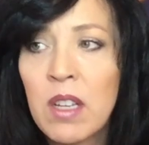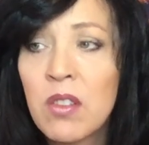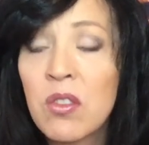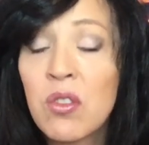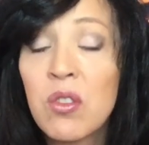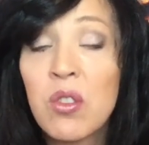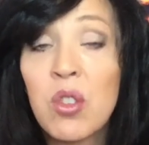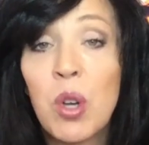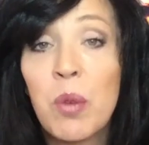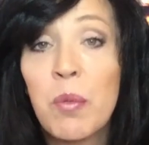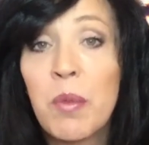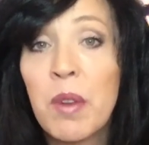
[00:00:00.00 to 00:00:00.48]
In
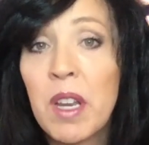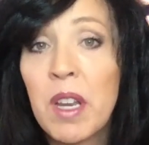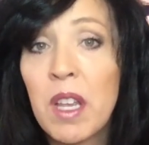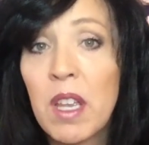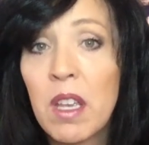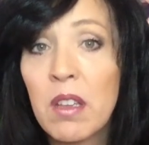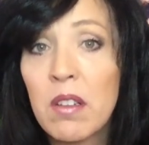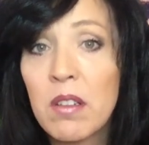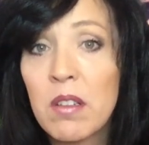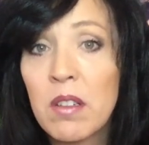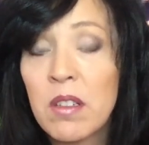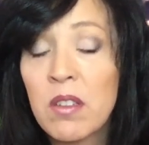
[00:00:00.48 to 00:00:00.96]
so
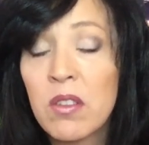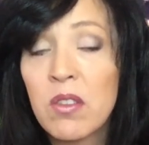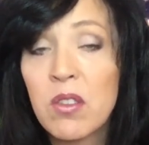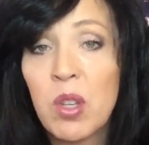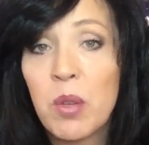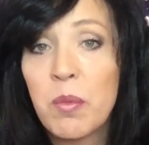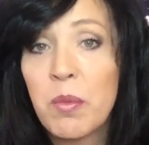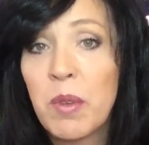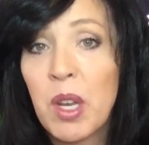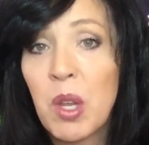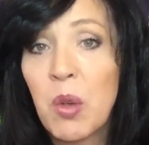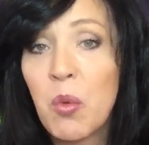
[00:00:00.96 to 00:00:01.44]
many in so
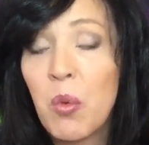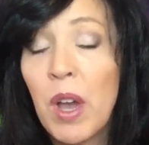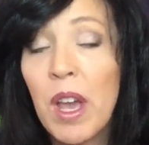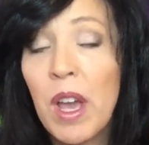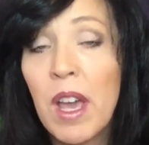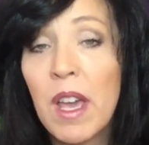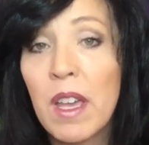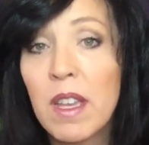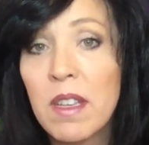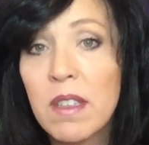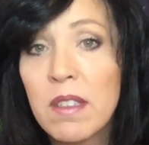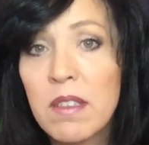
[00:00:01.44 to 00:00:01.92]
many
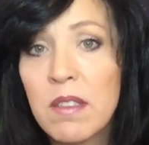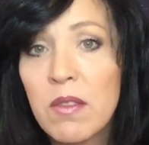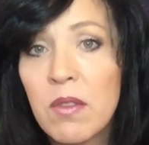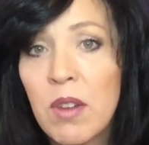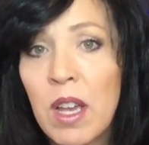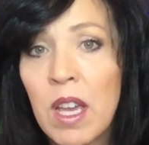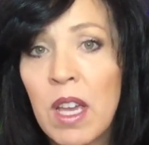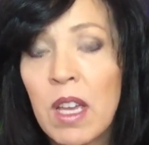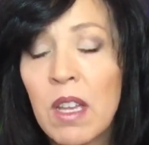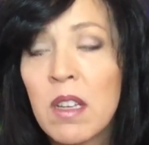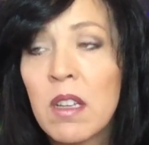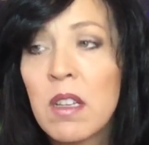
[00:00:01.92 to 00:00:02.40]
ways,
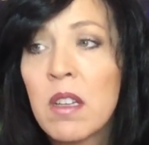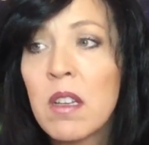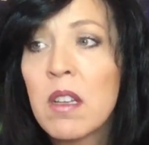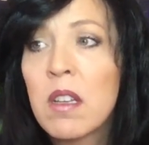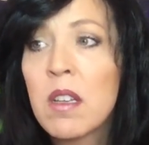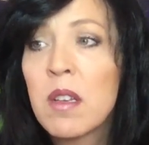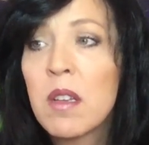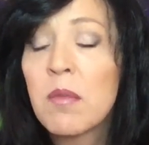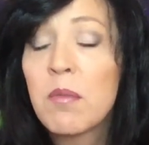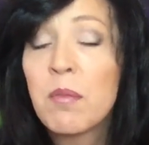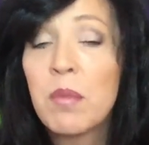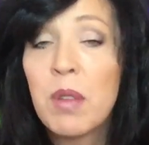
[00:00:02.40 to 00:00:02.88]
right?
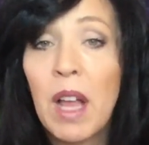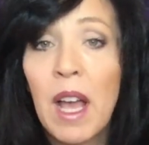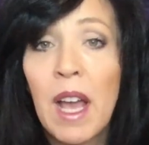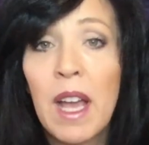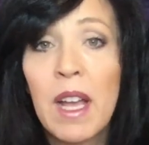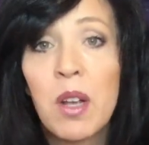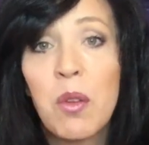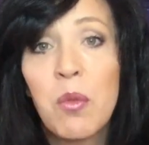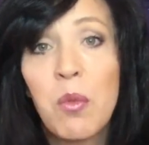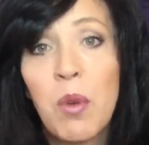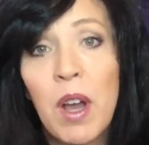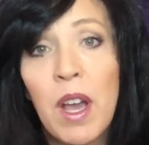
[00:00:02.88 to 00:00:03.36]

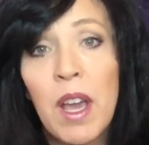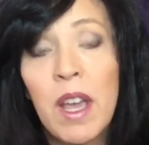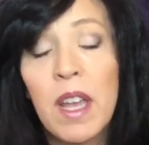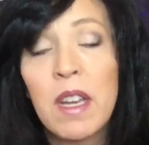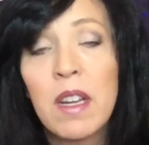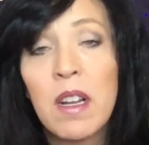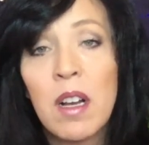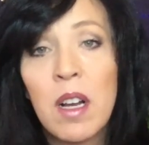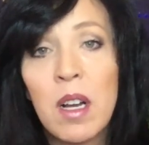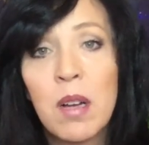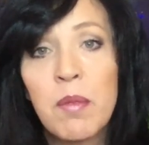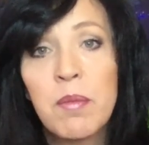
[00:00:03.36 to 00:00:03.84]
Black, white,
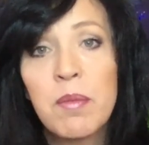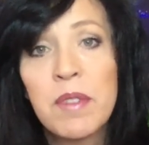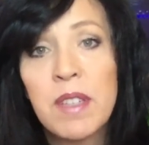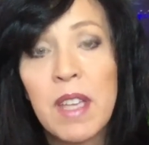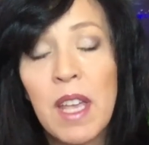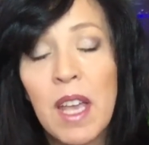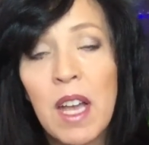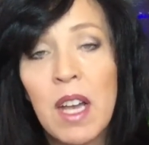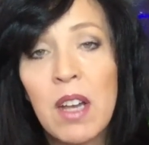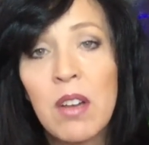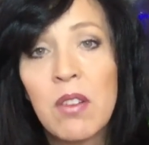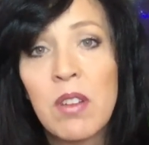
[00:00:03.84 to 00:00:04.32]
up,
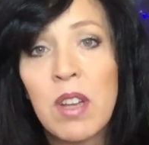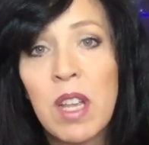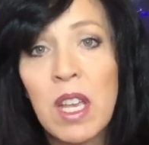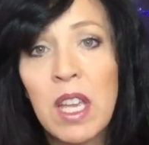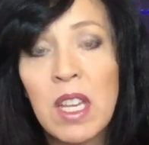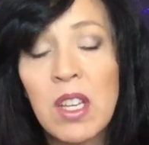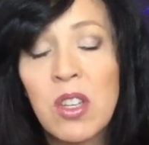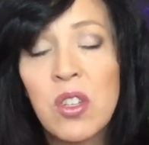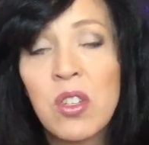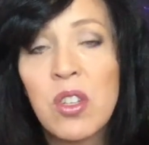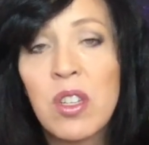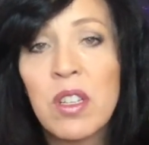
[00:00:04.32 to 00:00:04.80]
down,
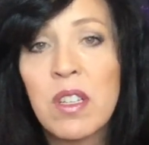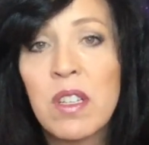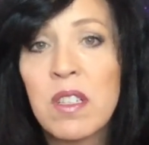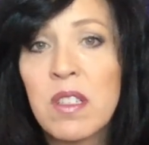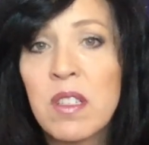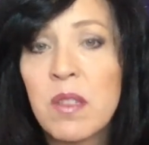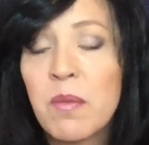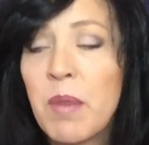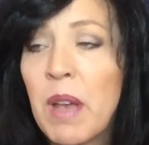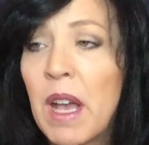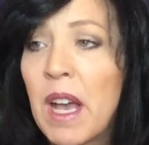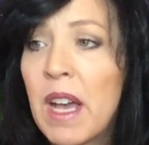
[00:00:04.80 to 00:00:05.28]
Asian,
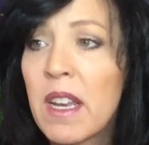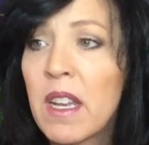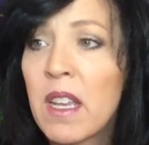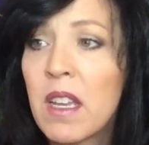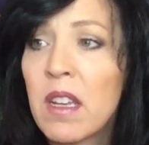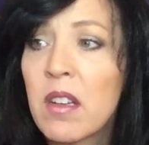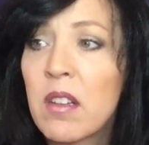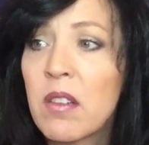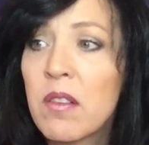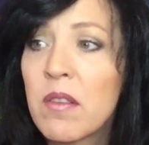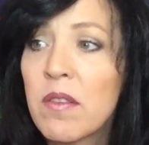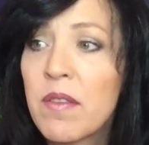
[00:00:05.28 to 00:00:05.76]

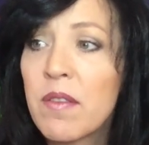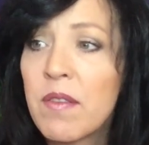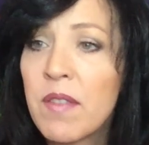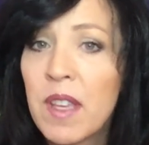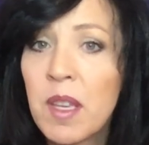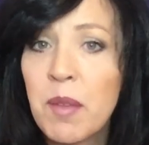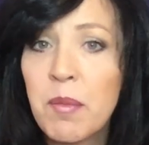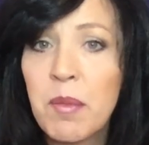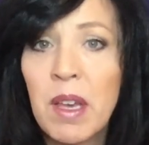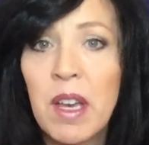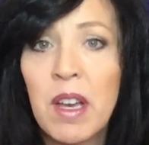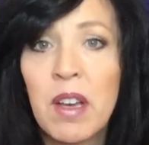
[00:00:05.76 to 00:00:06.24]
Hispanic,
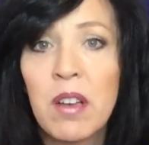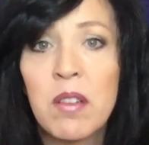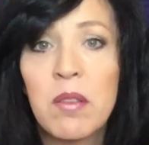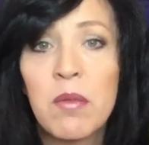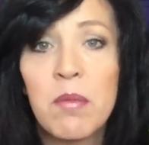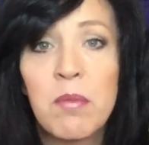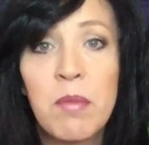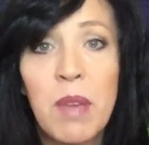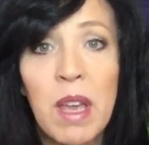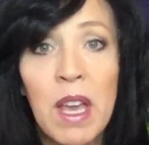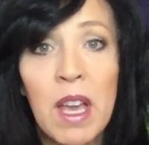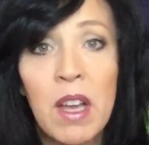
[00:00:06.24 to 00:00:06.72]
female,
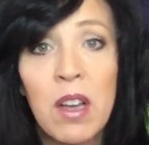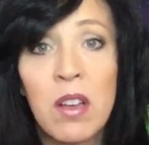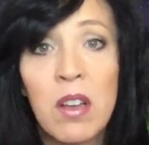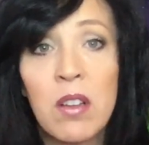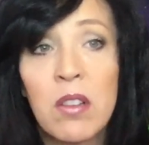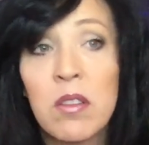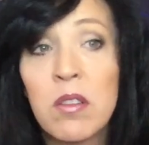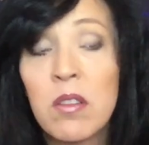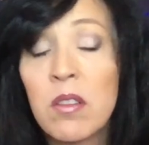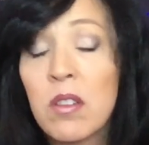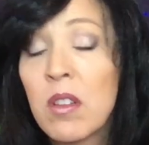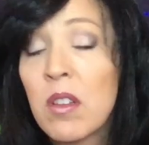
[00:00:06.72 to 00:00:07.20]

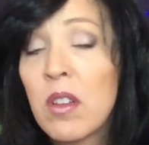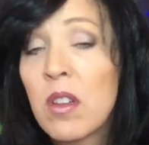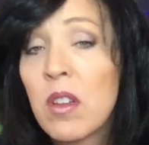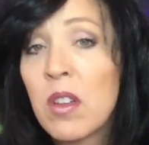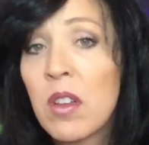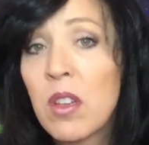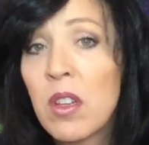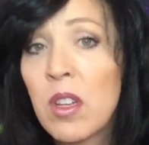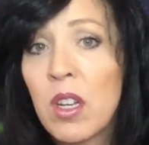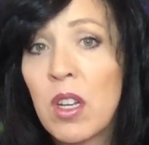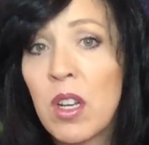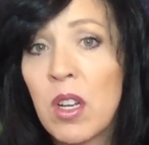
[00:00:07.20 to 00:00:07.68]
male,
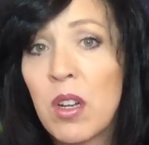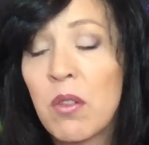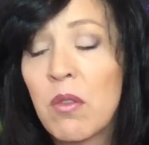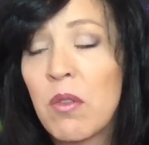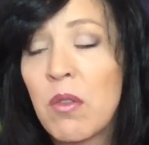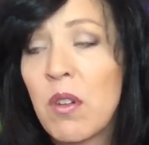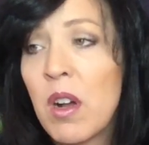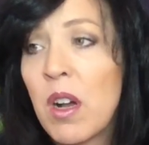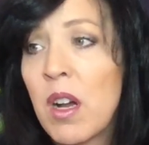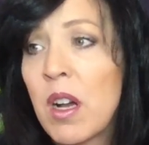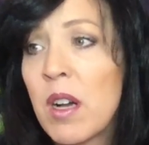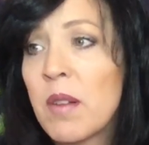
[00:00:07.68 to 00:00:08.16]
you
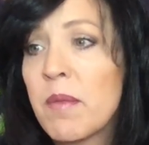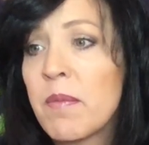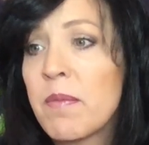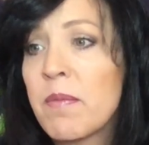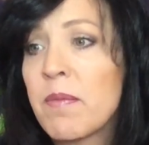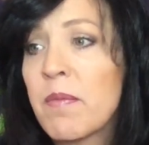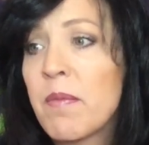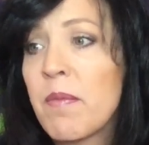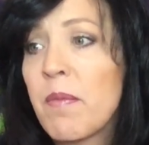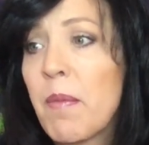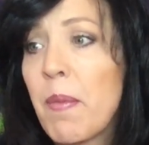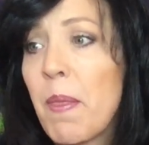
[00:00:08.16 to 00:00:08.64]
know, um,